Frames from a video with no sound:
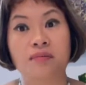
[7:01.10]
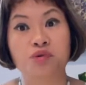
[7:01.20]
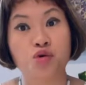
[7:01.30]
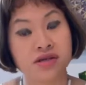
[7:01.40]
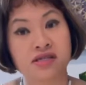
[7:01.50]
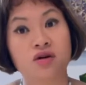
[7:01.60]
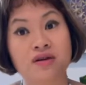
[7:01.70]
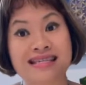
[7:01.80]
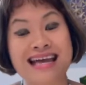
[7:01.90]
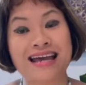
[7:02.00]
crystal
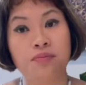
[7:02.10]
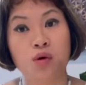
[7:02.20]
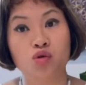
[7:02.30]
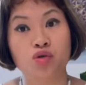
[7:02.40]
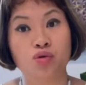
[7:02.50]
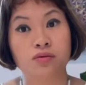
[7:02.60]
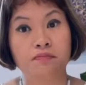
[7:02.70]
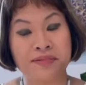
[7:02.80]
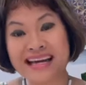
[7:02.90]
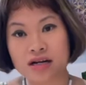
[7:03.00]
is able to
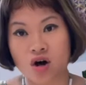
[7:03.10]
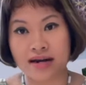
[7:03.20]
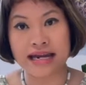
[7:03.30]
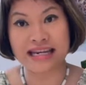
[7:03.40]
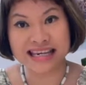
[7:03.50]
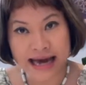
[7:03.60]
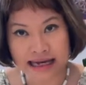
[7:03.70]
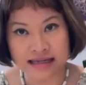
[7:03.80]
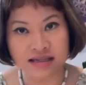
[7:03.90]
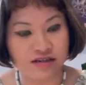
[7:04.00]
pick on any
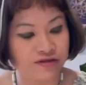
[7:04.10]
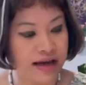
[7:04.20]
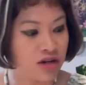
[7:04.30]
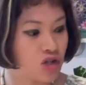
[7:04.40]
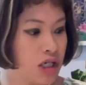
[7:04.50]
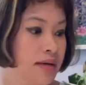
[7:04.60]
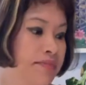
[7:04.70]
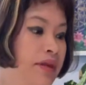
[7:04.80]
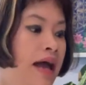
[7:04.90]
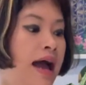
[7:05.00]
negative energy.
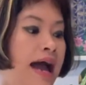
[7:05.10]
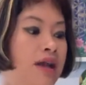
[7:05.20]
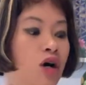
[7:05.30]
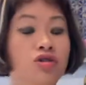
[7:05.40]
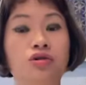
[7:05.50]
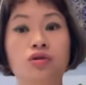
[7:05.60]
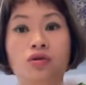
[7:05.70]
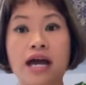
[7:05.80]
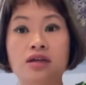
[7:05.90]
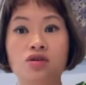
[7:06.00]
And also you
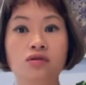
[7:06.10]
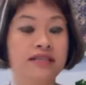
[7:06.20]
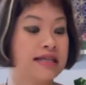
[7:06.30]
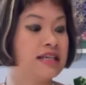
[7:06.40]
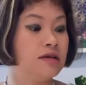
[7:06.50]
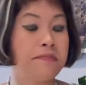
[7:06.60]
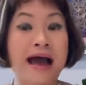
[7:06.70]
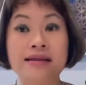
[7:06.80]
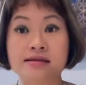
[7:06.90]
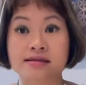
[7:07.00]
can use a
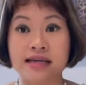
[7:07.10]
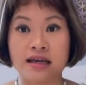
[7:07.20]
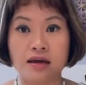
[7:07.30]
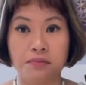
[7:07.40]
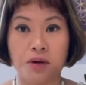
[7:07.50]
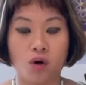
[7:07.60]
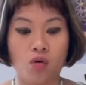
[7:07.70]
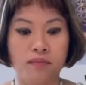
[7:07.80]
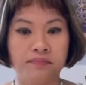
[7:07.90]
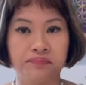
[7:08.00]
Tibetan singing
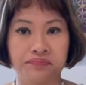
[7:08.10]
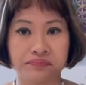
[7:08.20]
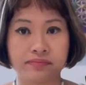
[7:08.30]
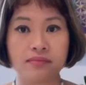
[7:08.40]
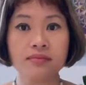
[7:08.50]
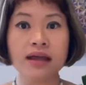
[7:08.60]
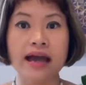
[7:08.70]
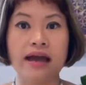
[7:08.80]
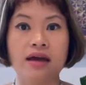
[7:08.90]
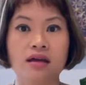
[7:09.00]
bowl
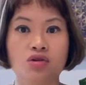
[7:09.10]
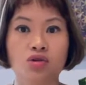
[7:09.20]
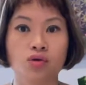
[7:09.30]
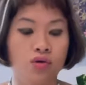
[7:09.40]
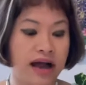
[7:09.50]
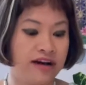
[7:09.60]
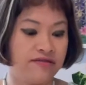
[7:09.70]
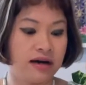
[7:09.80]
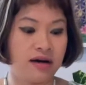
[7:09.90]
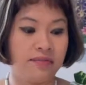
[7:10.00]
to have
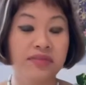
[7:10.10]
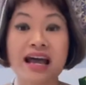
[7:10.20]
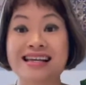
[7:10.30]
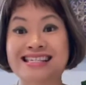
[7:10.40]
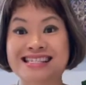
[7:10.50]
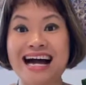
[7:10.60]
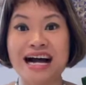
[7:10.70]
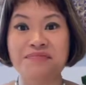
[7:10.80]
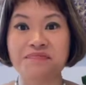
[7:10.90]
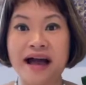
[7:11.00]
a
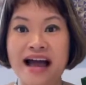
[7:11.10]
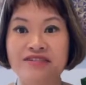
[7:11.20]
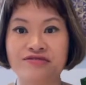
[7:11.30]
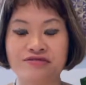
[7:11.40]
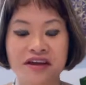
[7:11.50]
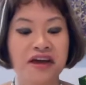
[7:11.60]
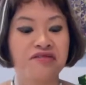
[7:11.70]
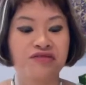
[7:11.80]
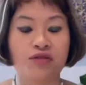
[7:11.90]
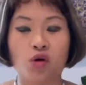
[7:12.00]
sound bath
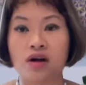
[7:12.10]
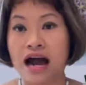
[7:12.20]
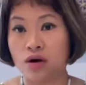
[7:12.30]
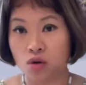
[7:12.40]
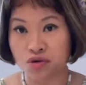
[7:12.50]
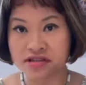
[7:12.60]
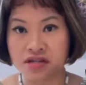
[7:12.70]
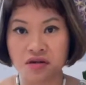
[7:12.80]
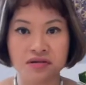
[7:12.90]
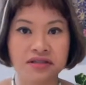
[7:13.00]
for our
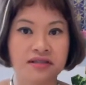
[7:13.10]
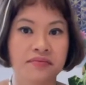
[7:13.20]
crystals.